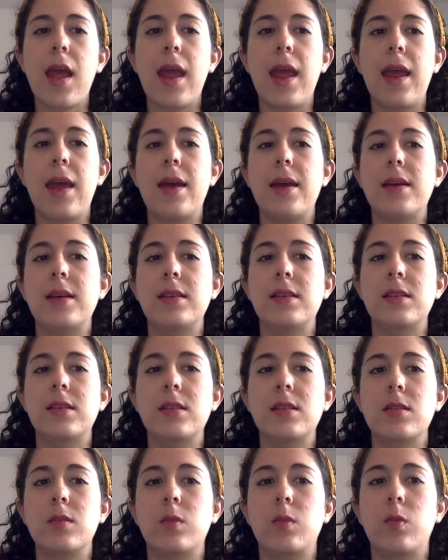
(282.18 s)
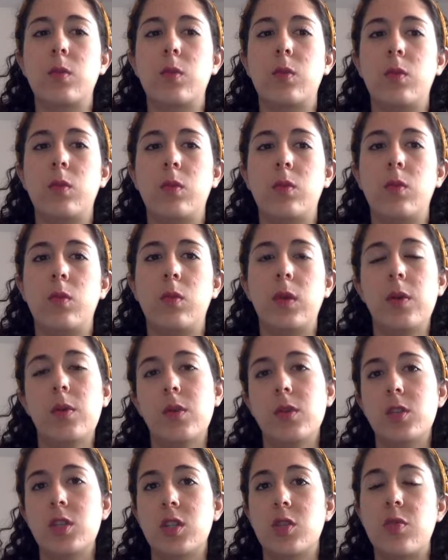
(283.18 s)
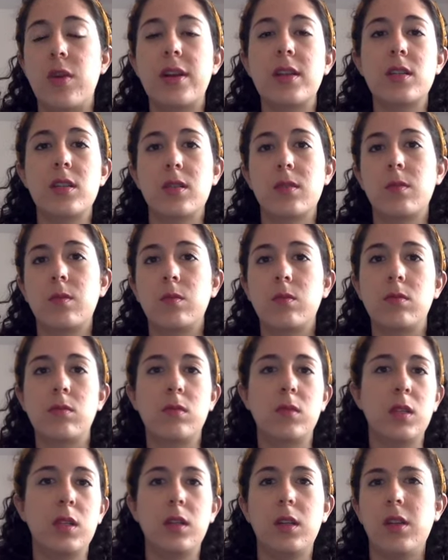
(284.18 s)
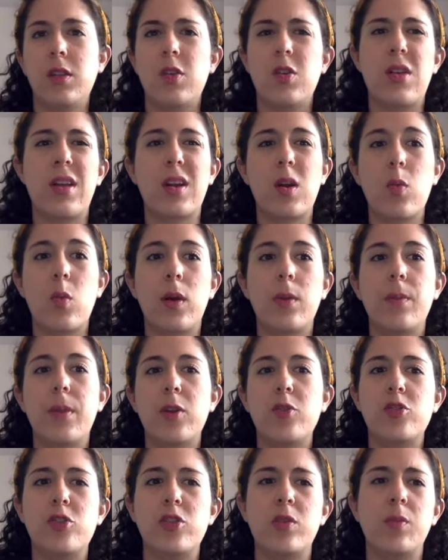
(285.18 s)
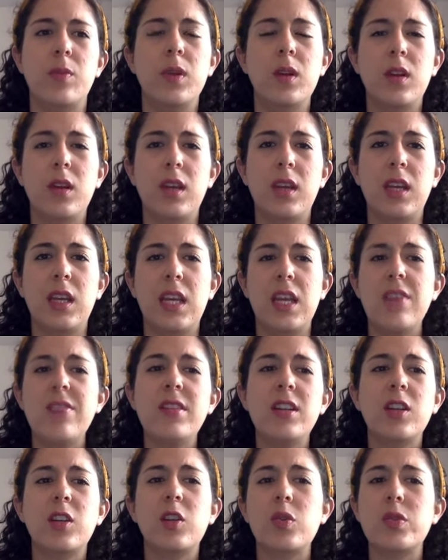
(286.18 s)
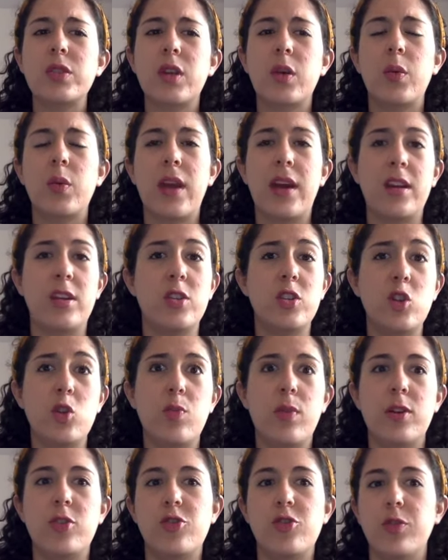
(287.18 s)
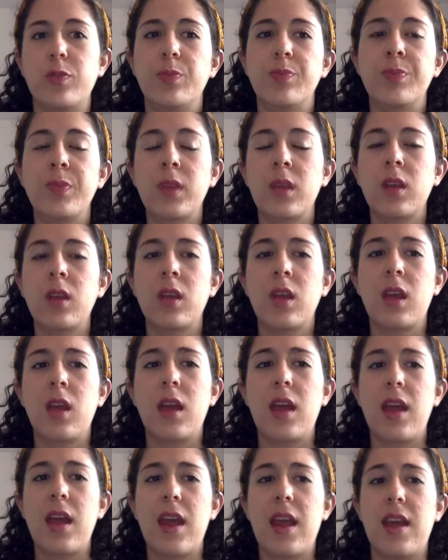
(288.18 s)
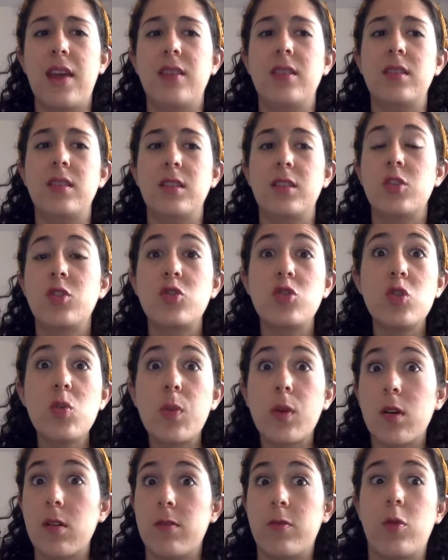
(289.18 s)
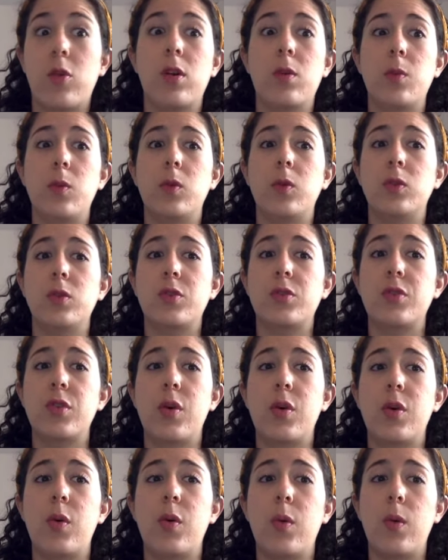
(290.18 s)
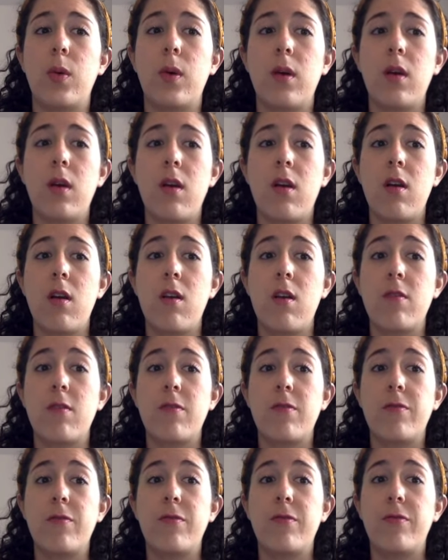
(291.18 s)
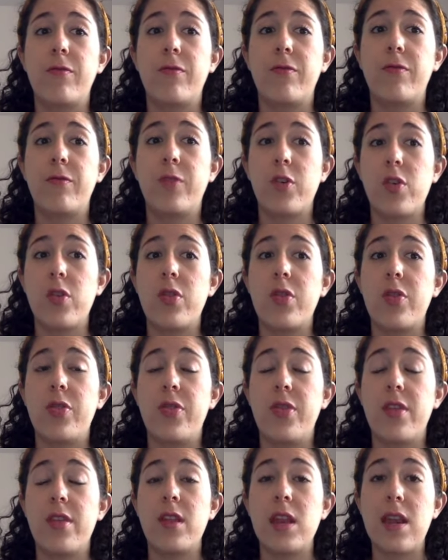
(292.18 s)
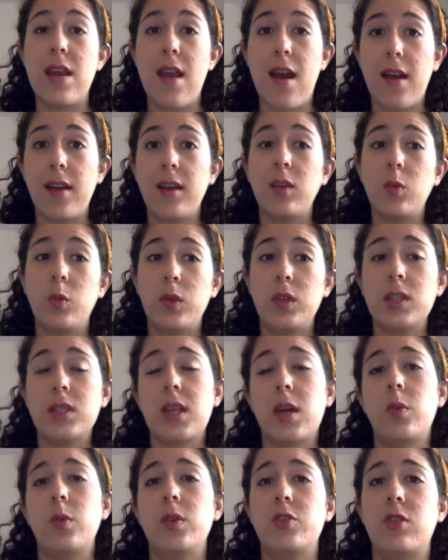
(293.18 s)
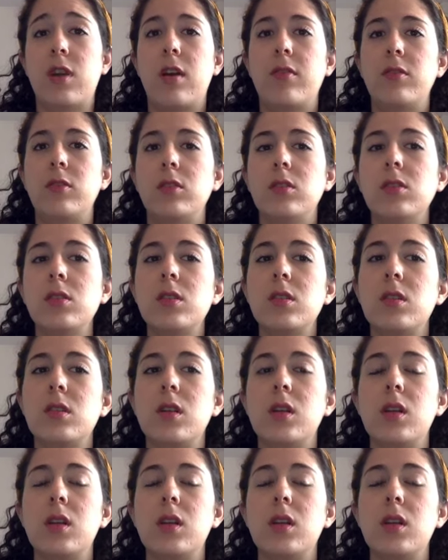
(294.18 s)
And we would just rent either like a one bedroom. Even in Cusco, we had a two bedroom, and it's super affordable. So for the nine weeks that we traveled,